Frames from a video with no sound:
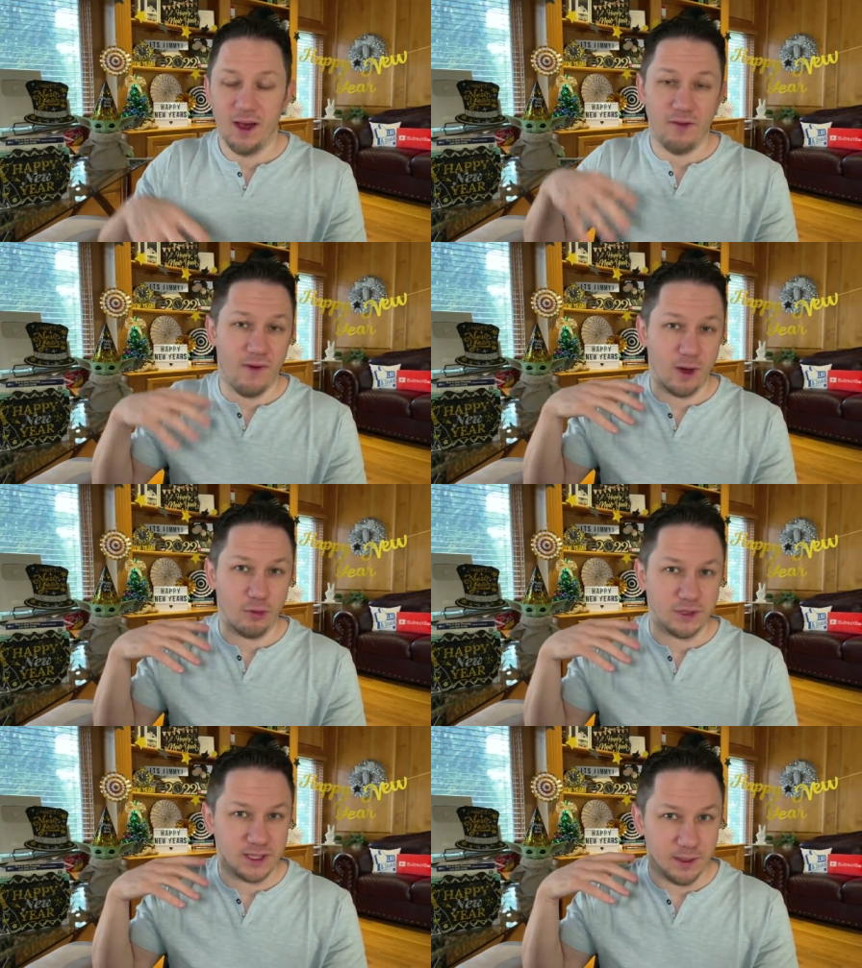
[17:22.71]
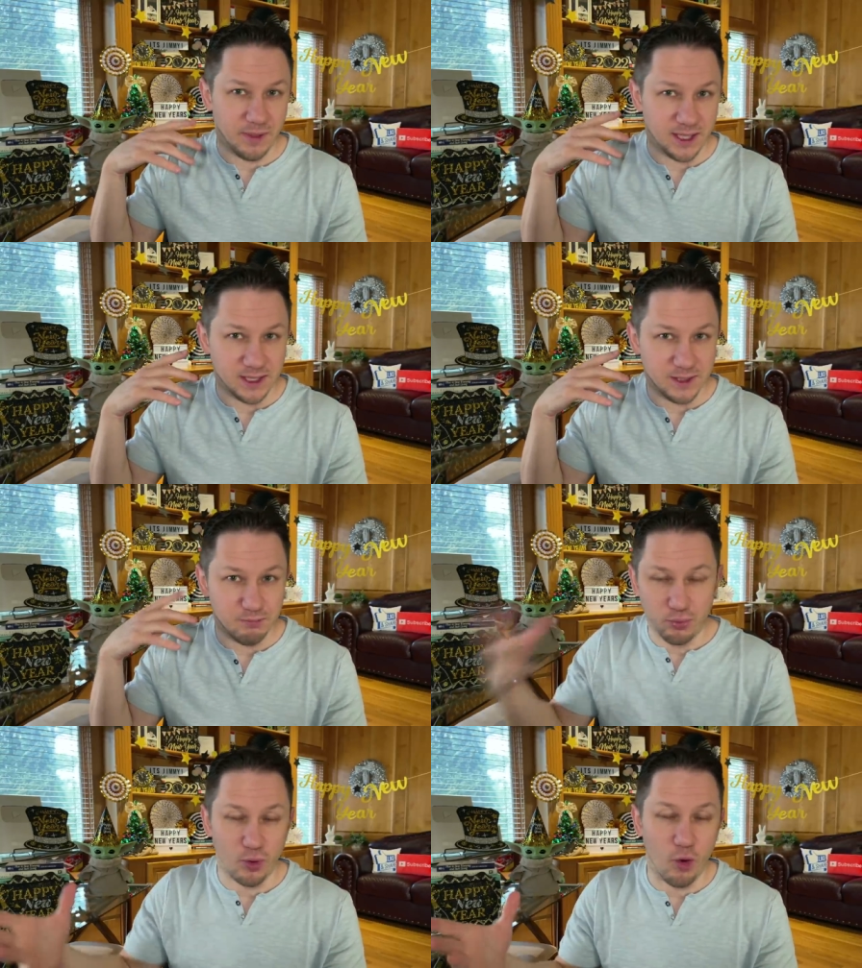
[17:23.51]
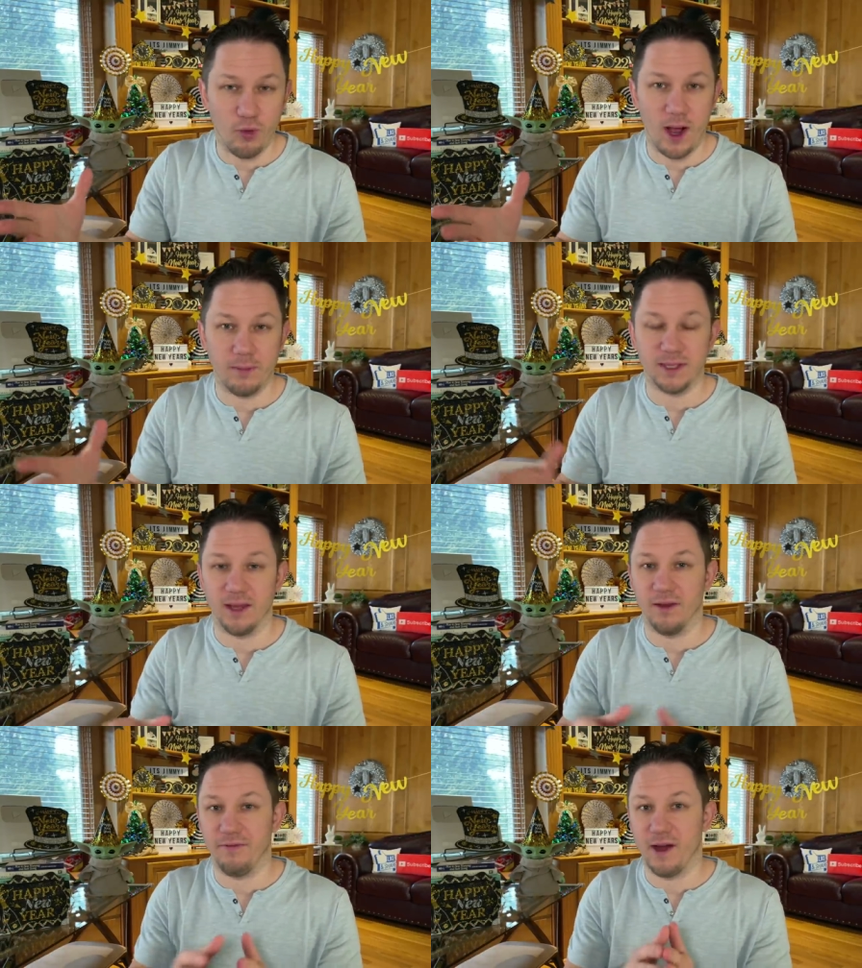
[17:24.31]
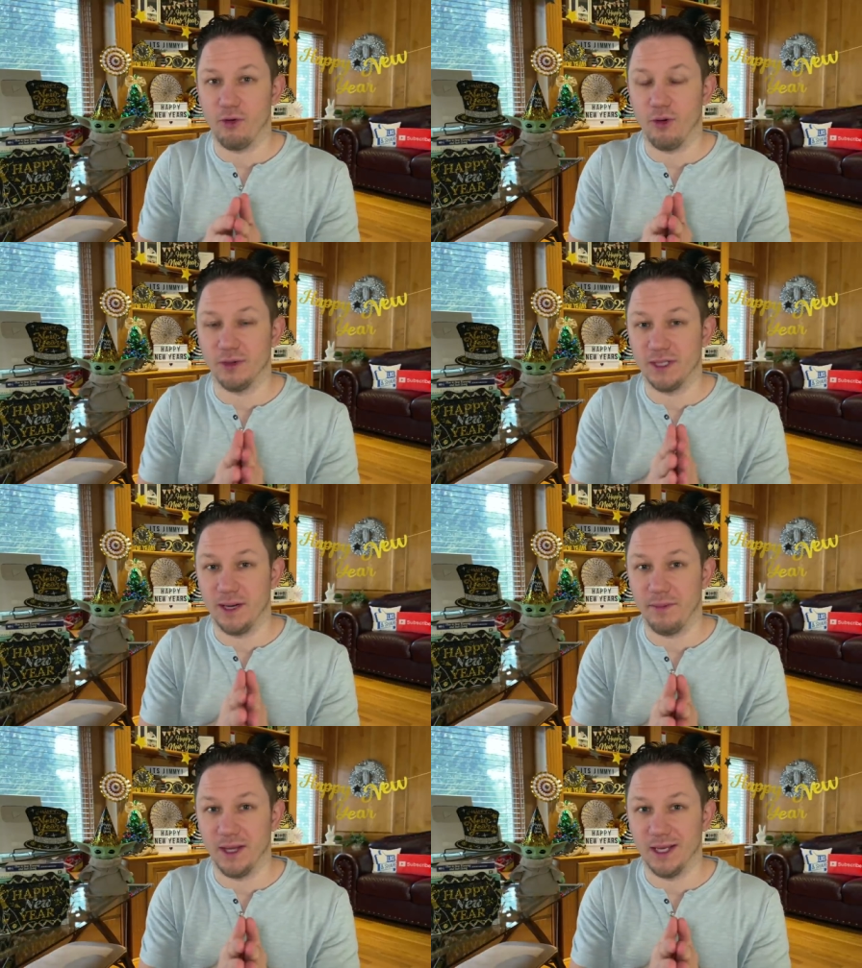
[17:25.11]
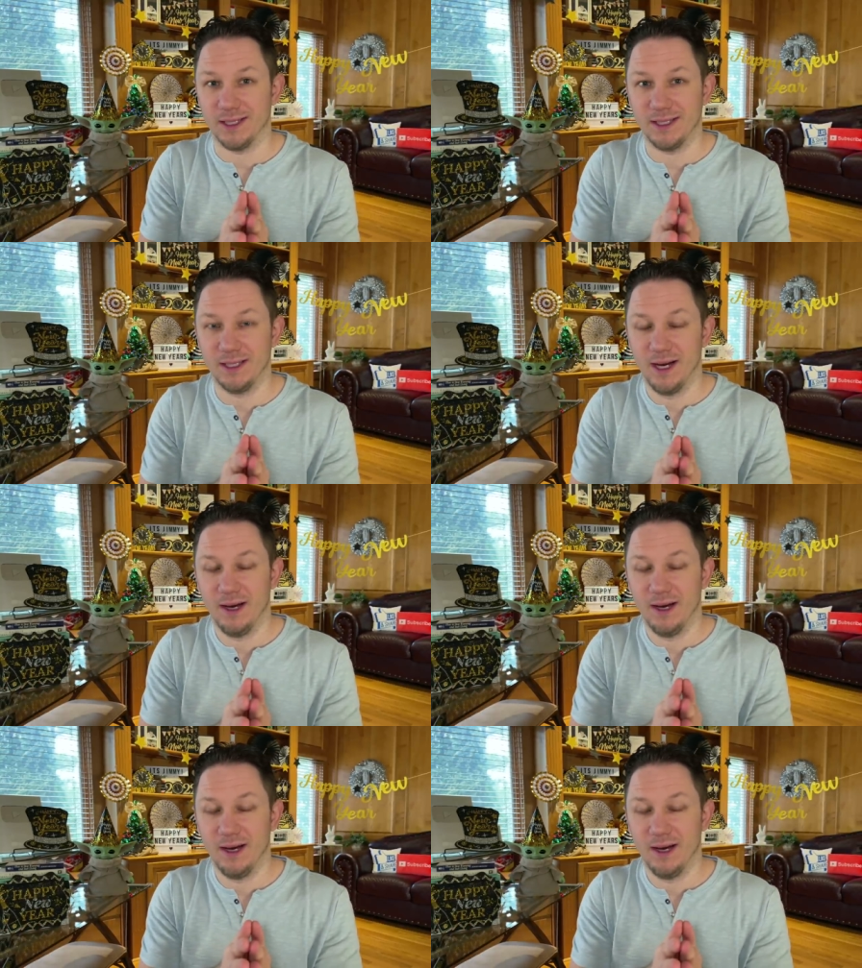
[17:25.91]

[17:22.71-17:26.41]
federal stimulus programs, and the federal stimulus